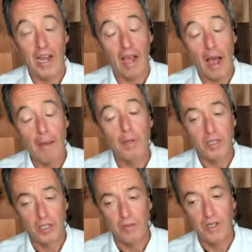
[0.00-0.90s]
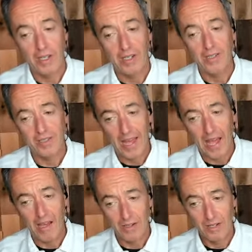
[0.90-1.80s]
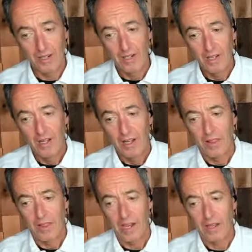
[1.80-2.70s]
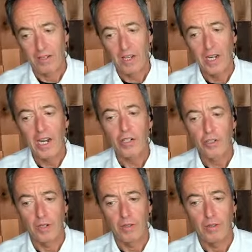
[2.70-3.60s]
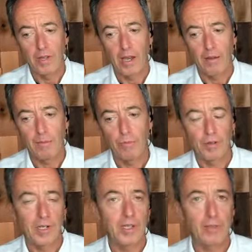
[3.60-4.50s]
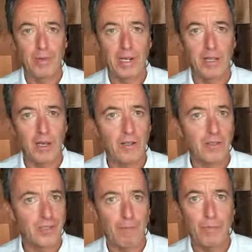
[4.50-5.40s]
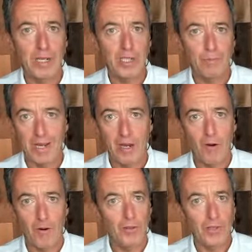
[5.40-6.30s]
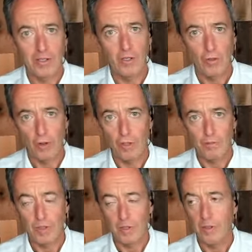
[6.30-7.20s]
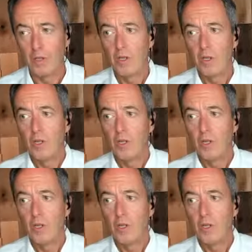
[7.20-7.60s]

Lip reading: I believe it is that connection that breathes my lungs, that beats my heart, that does all of the